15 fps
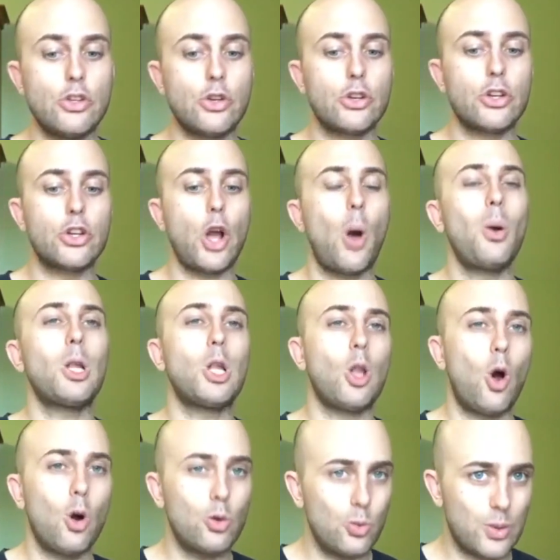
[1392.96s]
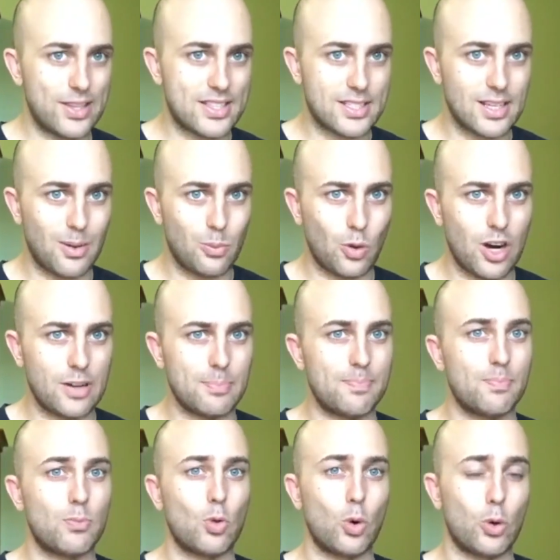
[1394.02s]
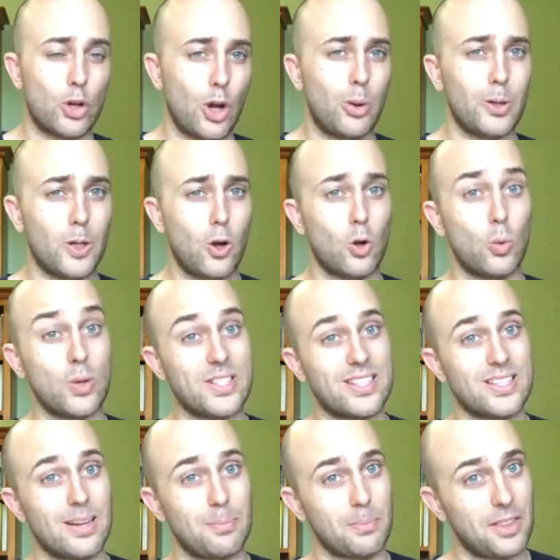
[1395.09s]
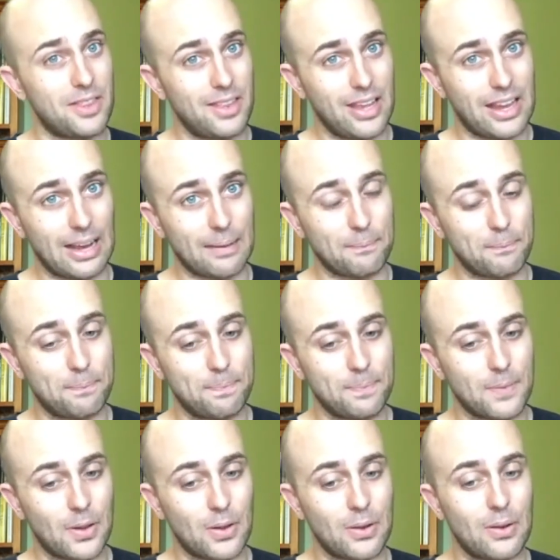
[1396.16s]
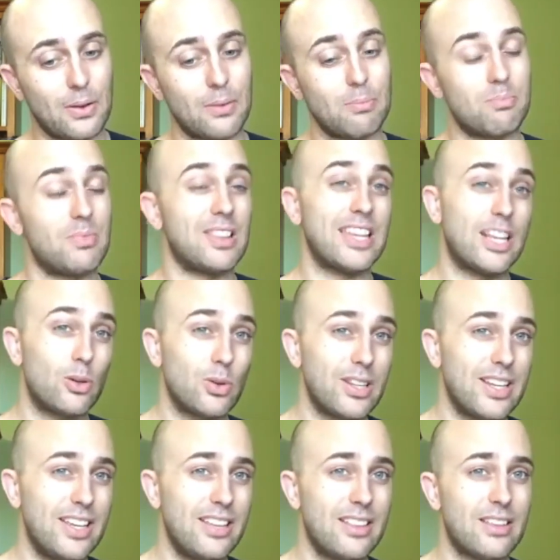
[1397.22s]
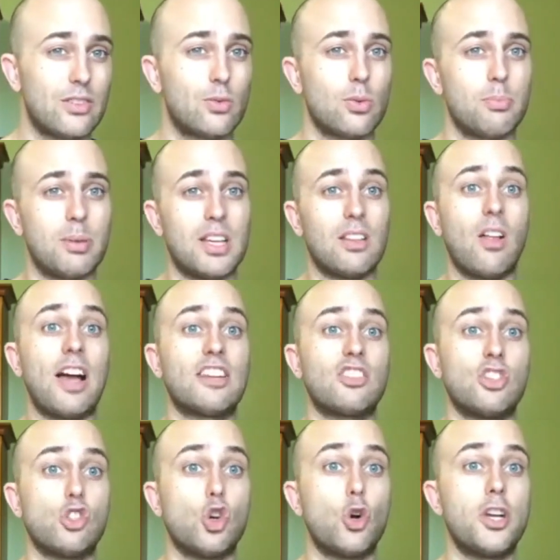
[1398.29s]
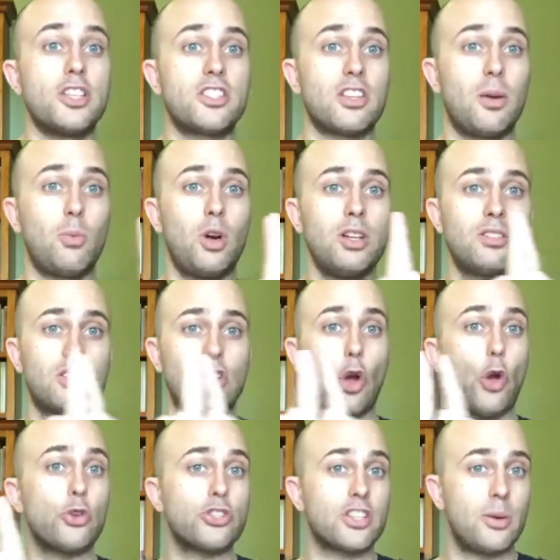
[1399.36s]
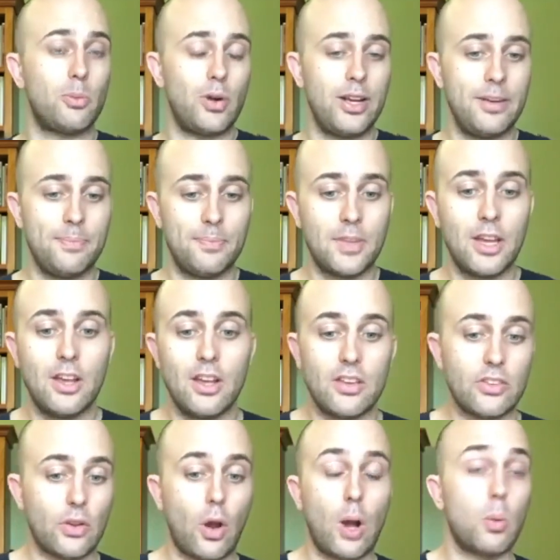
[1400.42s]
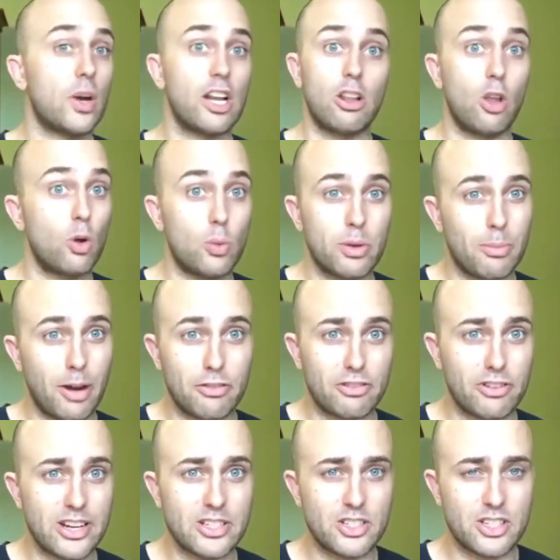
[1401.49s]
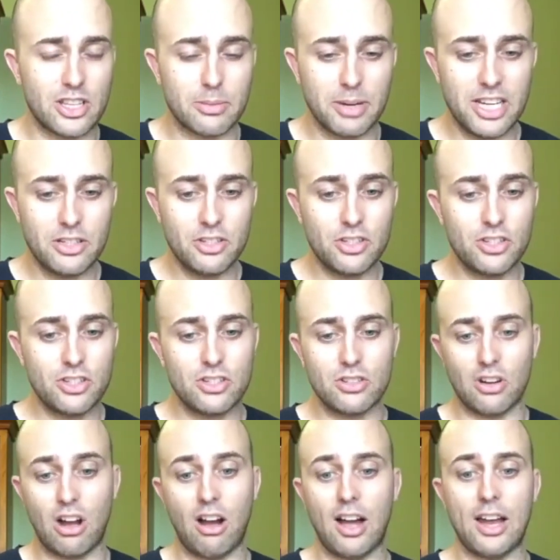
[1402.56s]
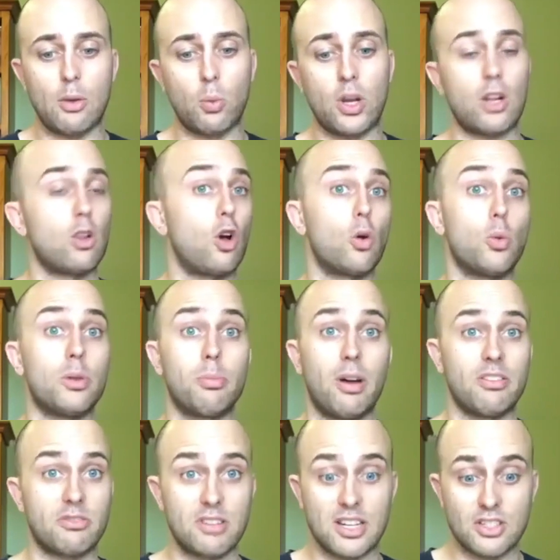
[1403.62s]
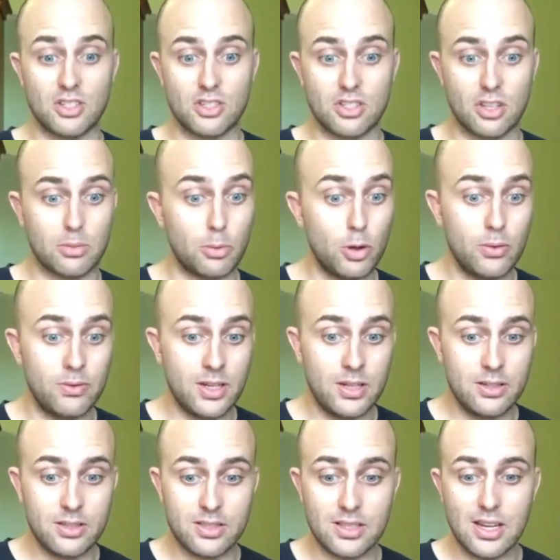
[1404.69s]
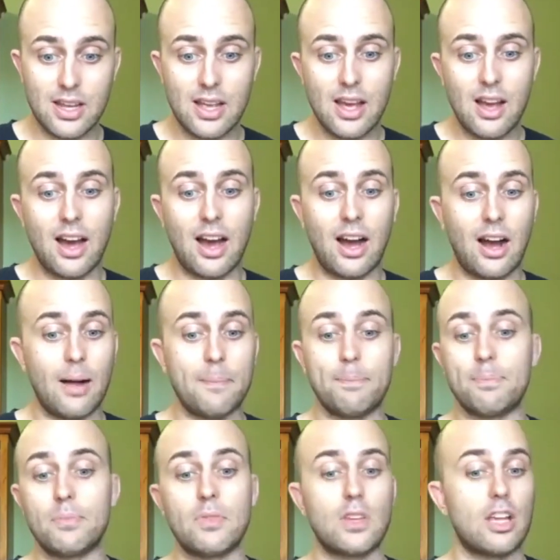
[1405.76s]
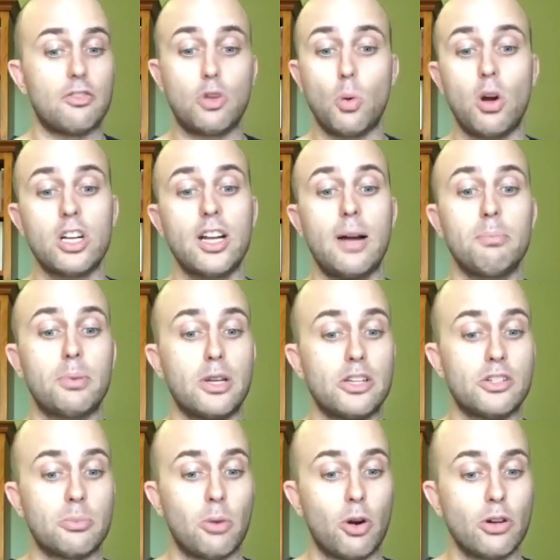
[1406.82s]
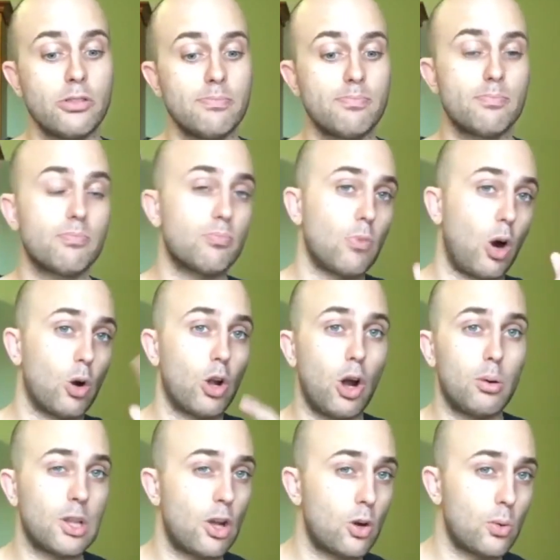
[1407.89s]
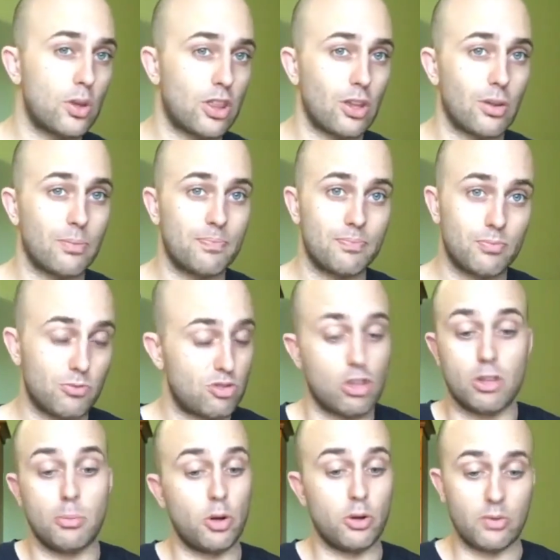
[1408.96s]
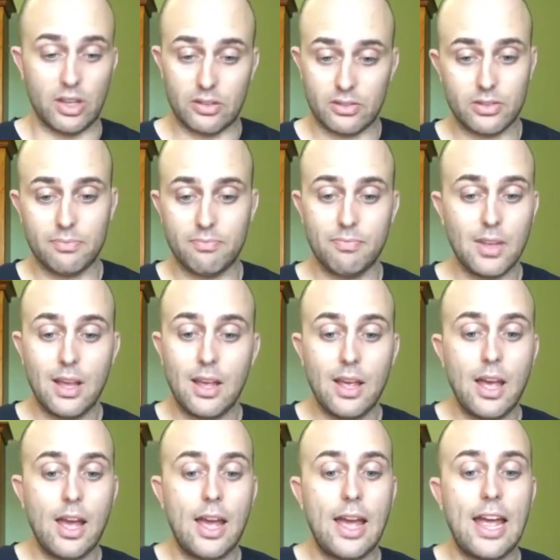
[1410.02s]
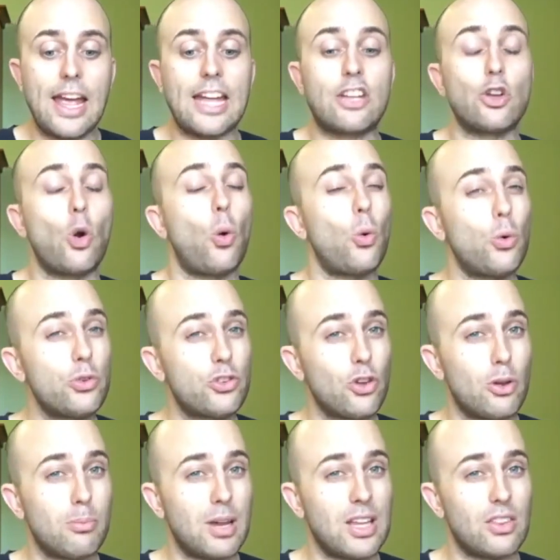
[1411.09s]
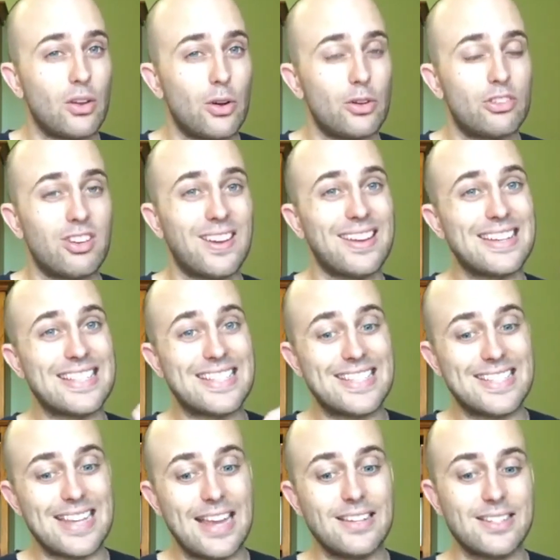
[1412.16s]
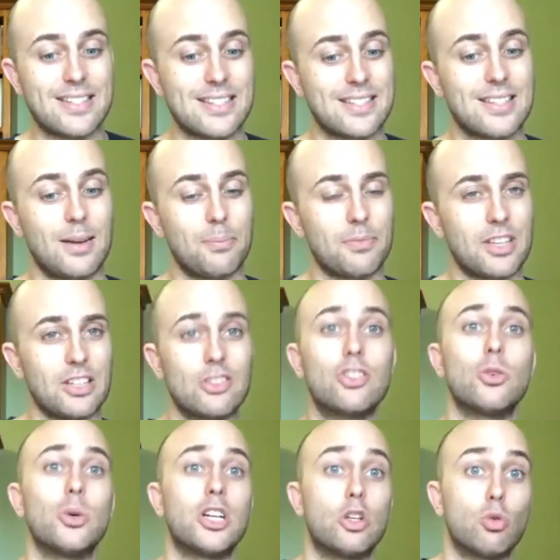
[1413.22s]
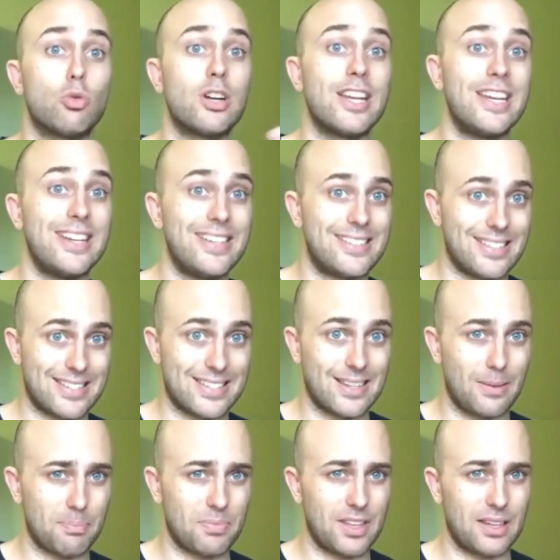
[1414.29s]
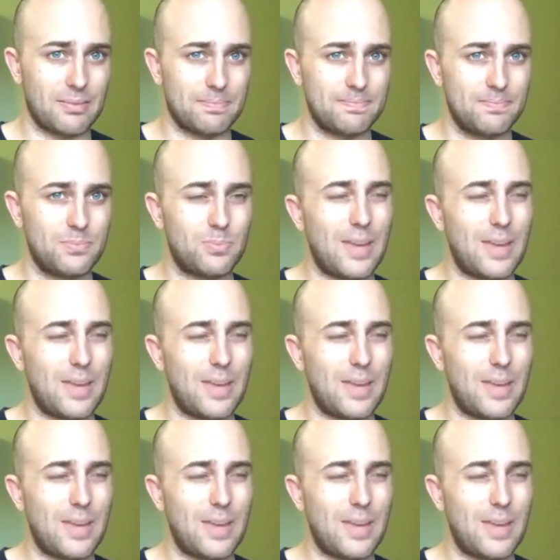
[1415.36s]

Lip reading: You can go along with someone or go along with something. And literally this would be like to join someone, to go somewhere. So I went along with my friends to the beach, I went along with my friends to the movies. If you want company tomorrow, I'll go along with you to the movies. It can also mean, though, to consent to something, to agree to something.